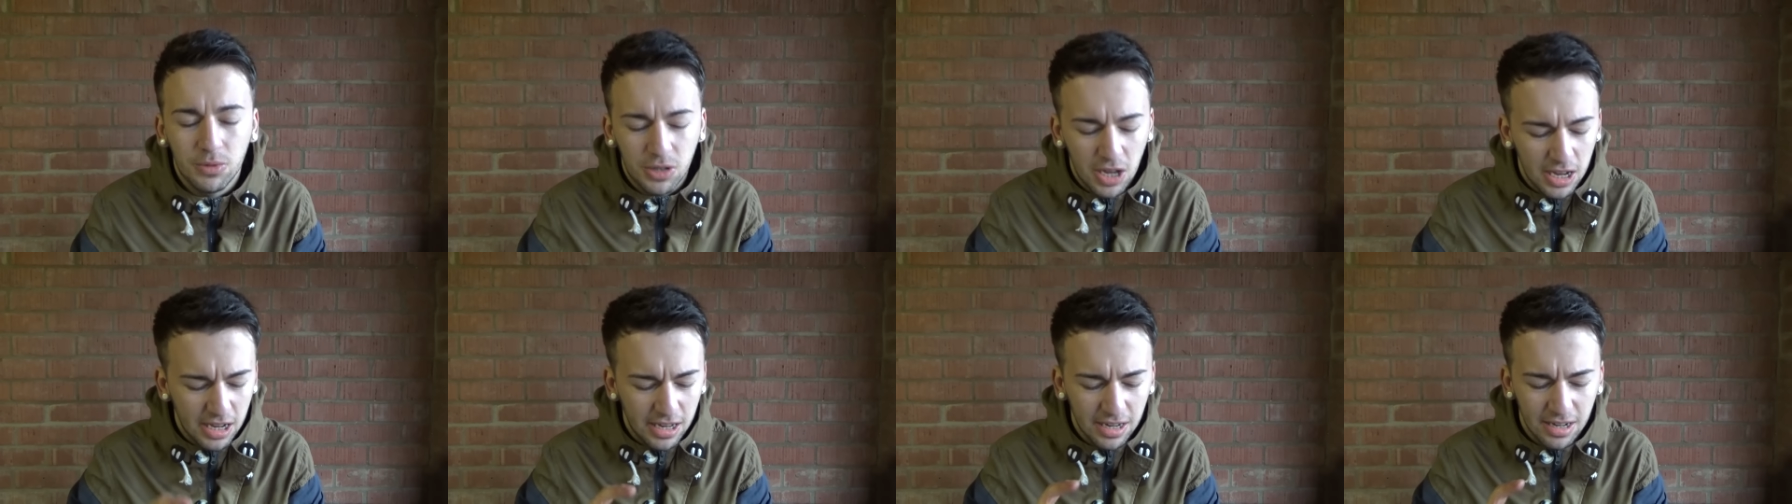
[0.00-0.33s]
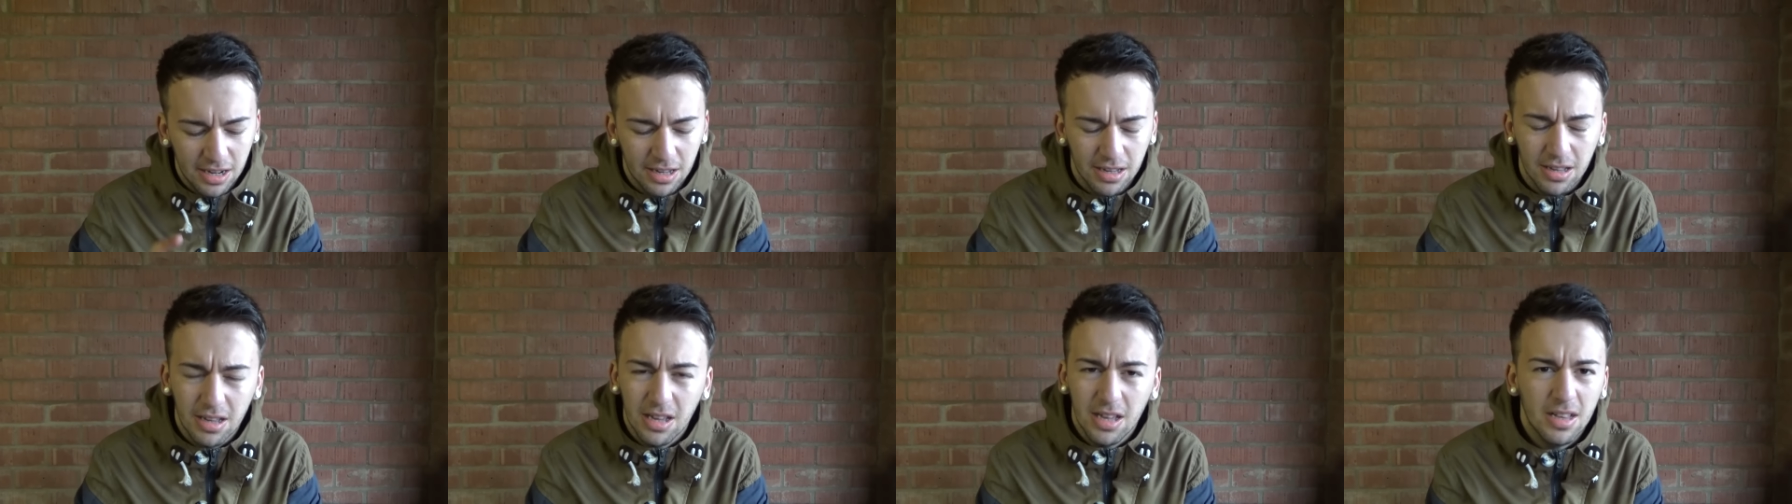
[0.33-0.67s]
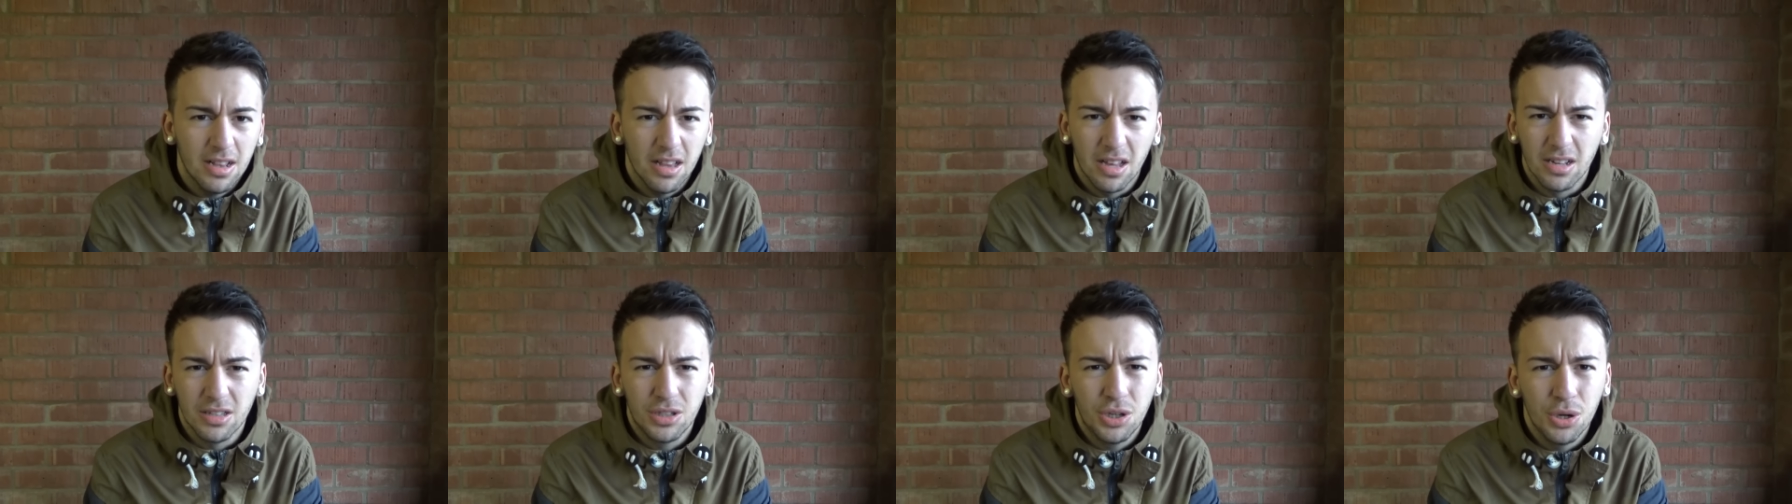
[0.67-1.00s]
taking it
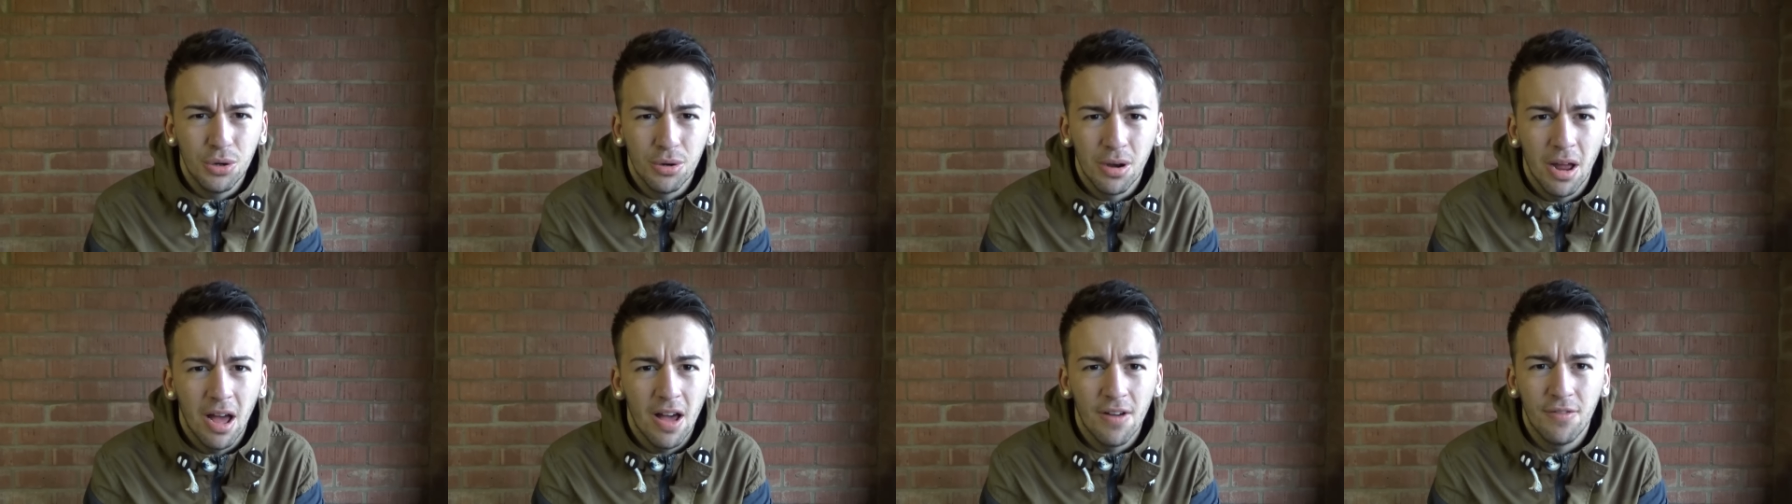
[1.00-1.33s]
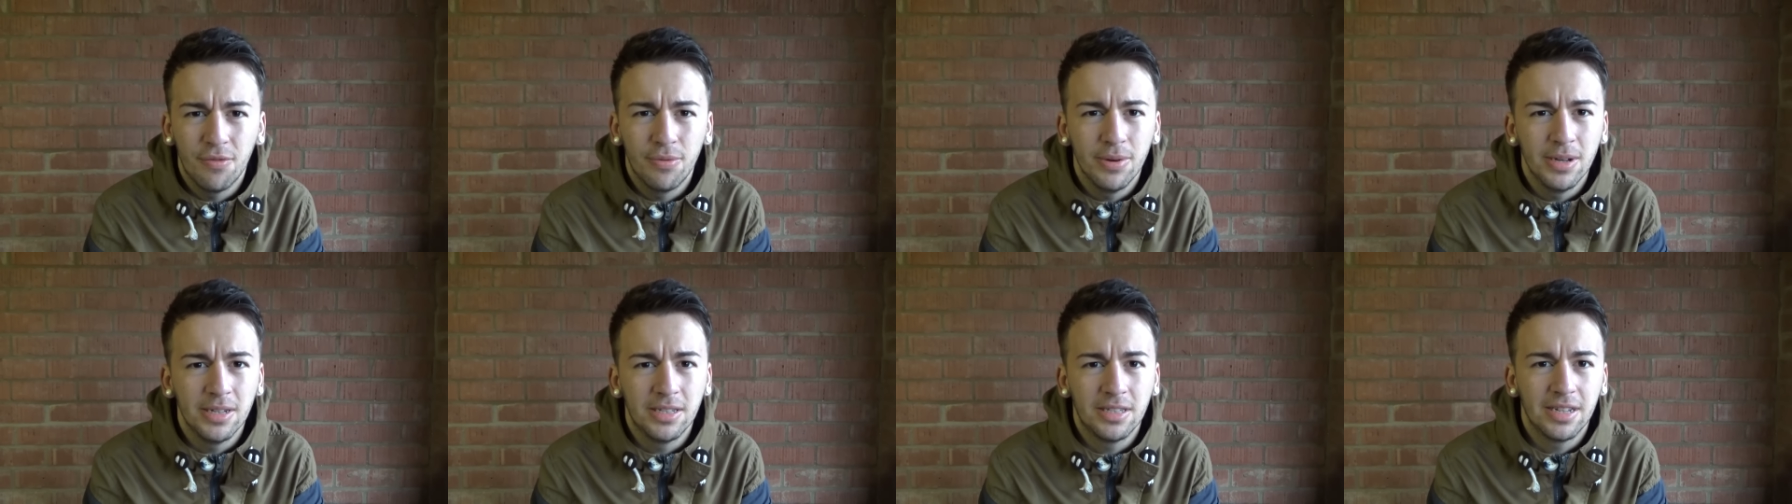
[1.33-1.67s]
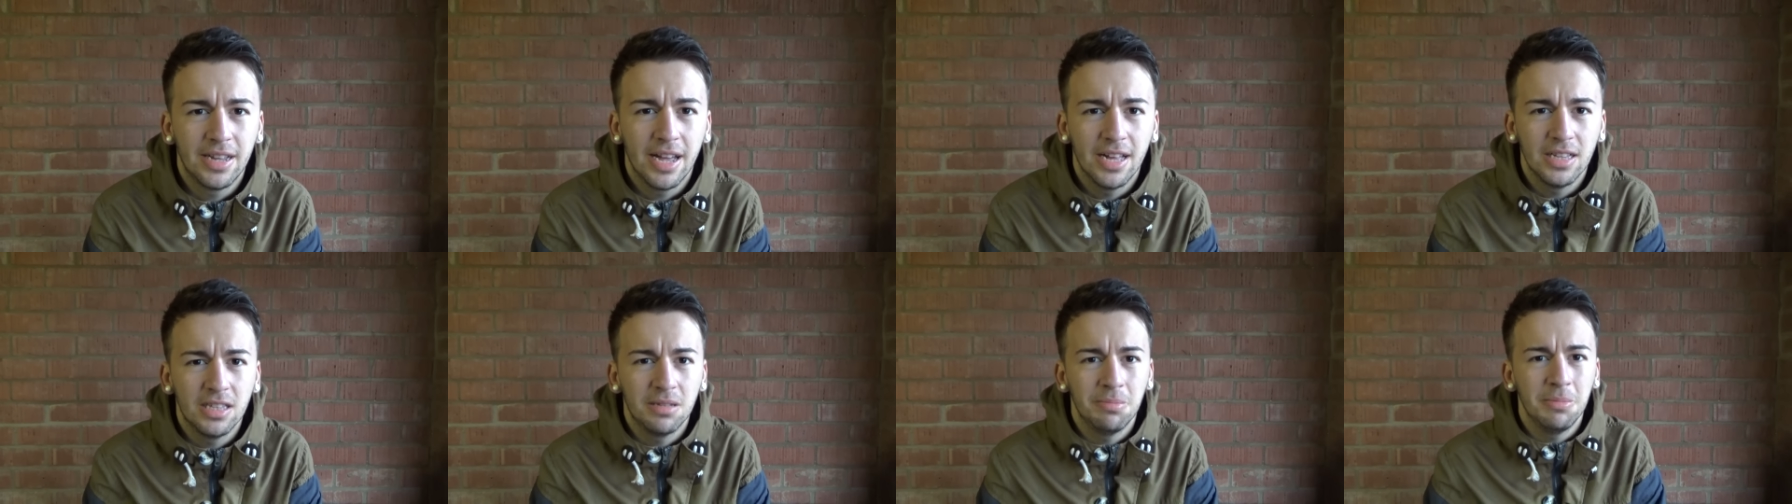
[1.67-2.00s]
like 2.5 weeks to
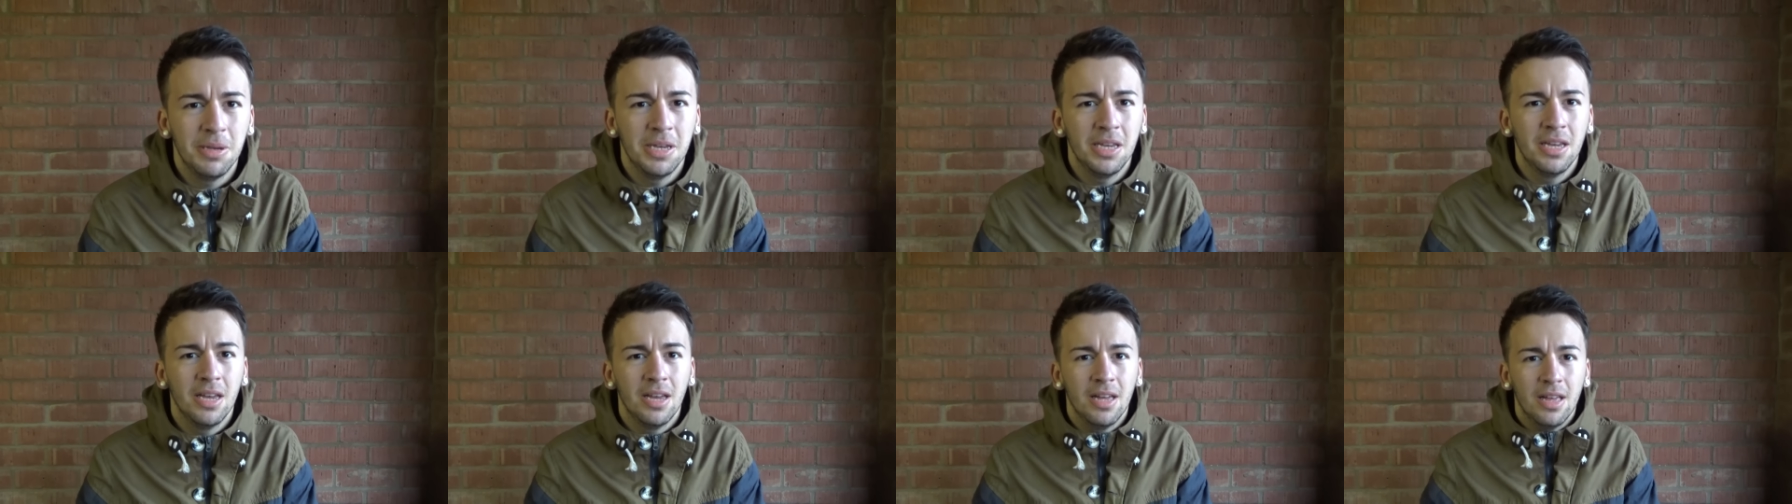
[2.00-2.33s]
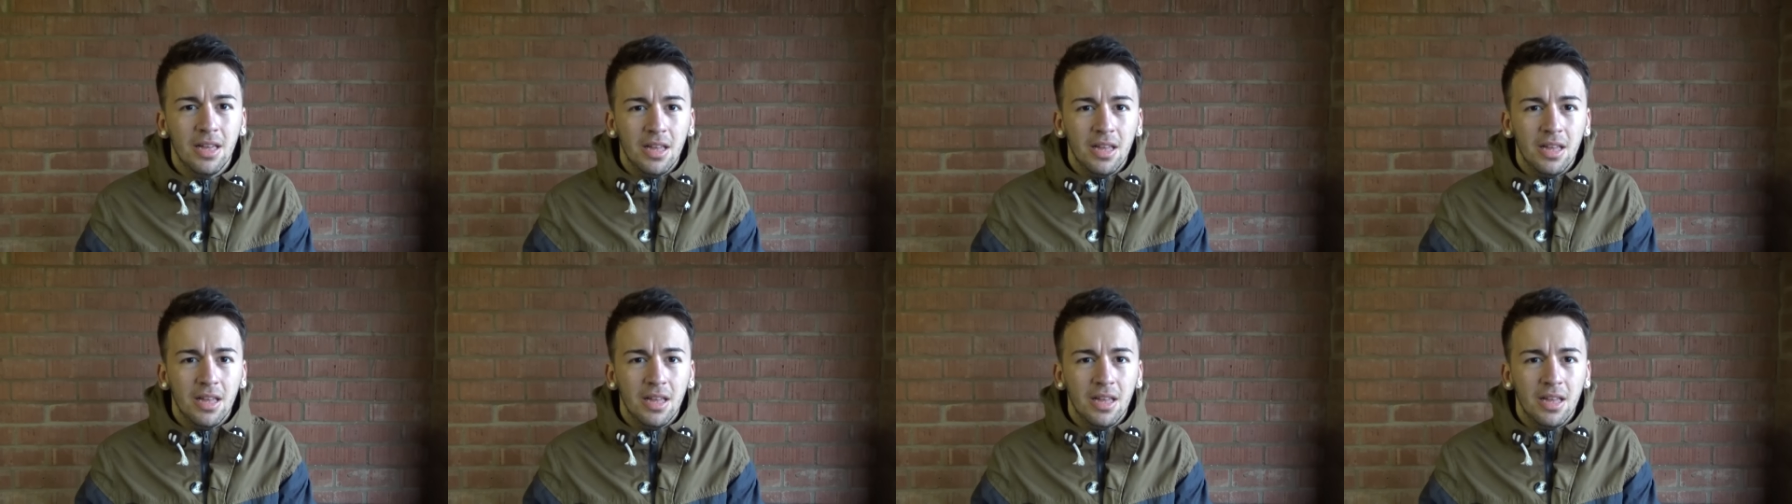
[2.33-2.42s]
get to me,